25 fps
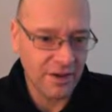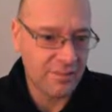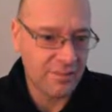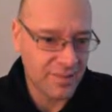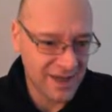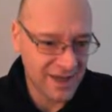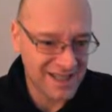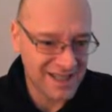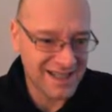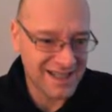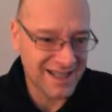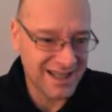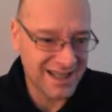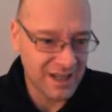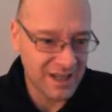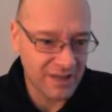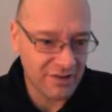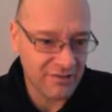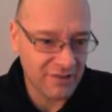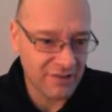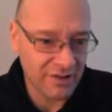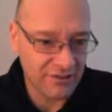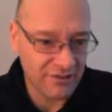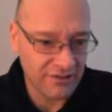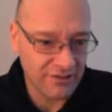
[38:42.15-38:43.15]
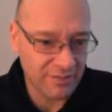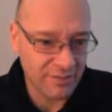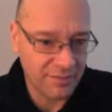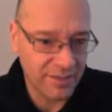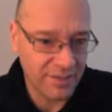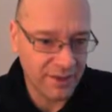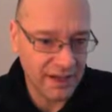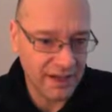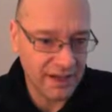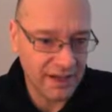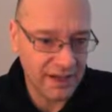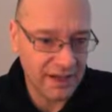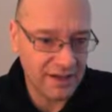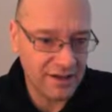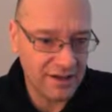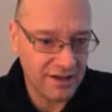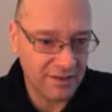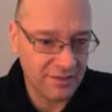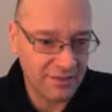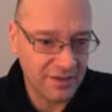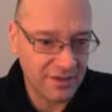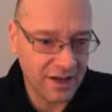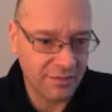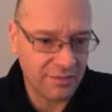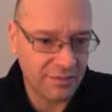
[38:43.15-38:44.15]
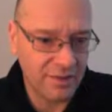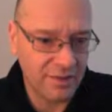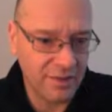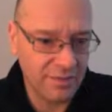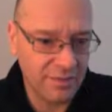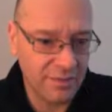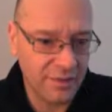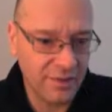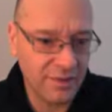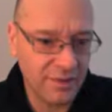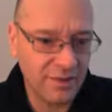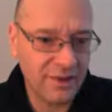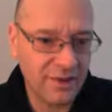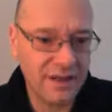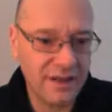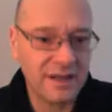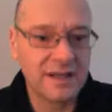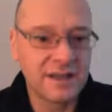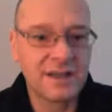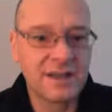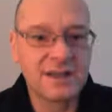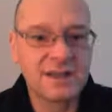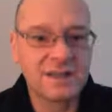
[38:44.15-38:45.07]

basically 300p of capital employed,